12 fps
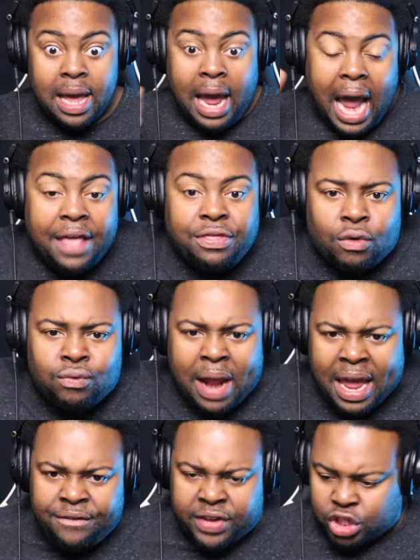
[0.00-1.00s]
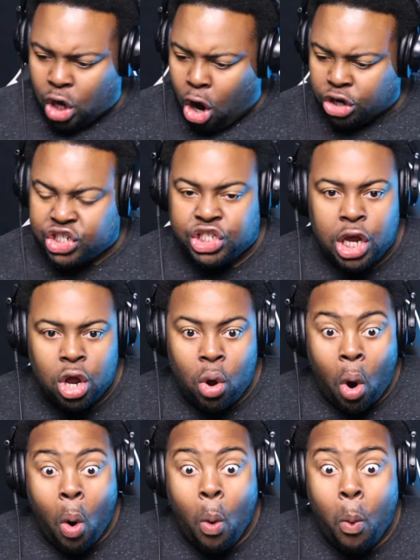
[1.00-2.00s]
And the Ravens are still
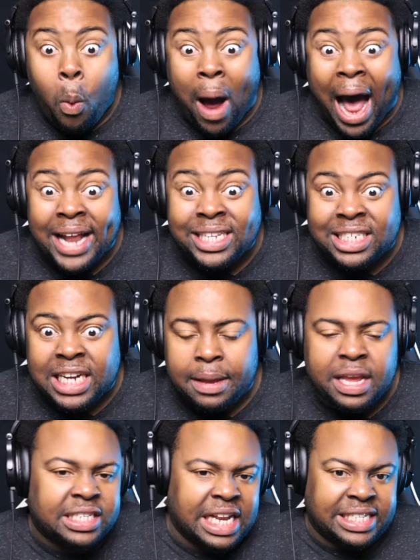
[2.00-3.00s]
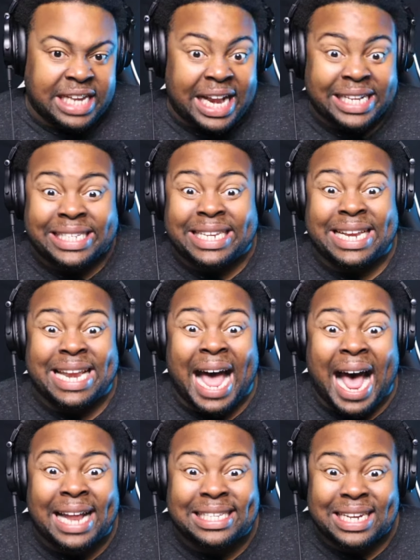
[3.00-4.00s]
watching because they said it's
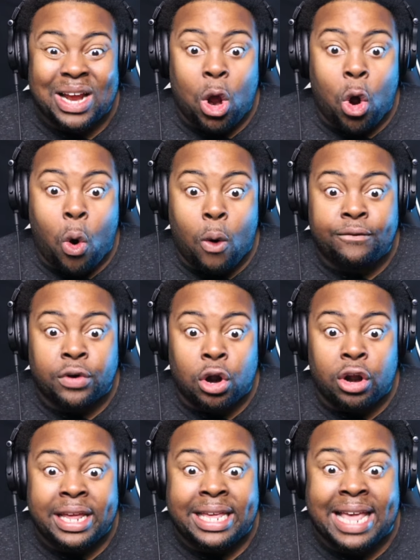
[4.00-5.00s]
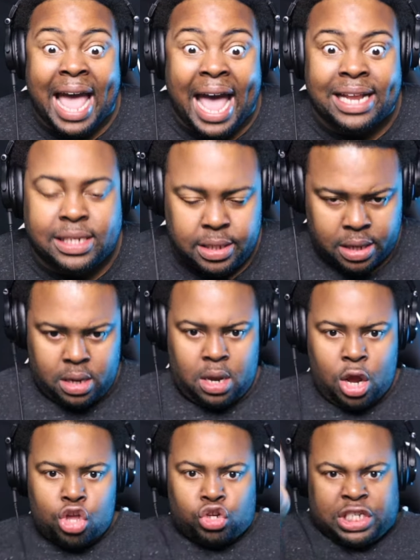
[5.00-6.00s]
not over yet.
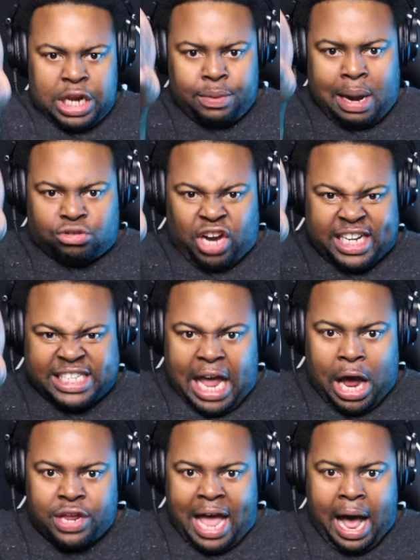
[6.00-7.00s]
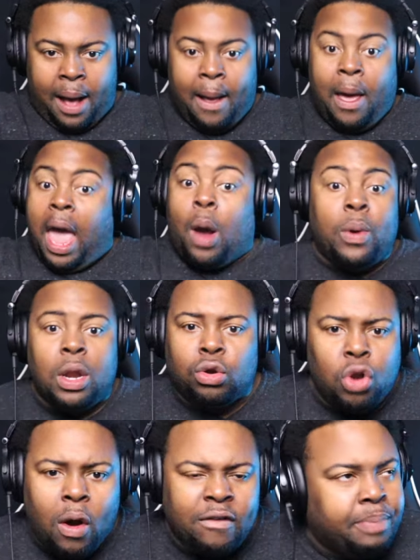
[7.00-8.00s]
You see what I'm trying to tell y'all? And we don't
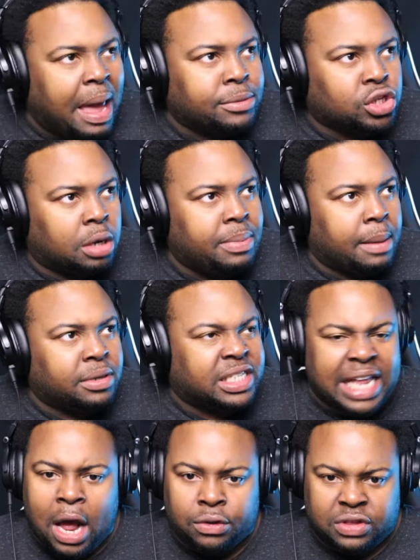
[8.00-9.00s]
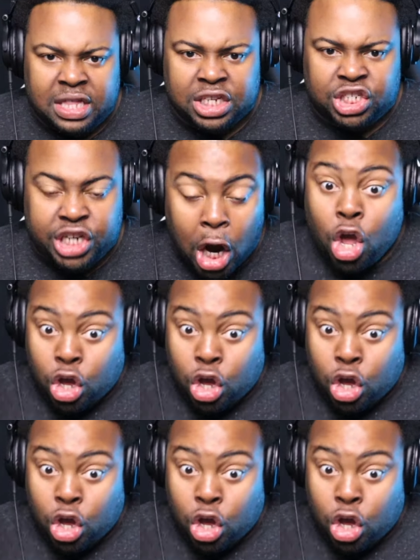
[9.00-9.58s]
know if Bateman's going to be able to stay healthy this year.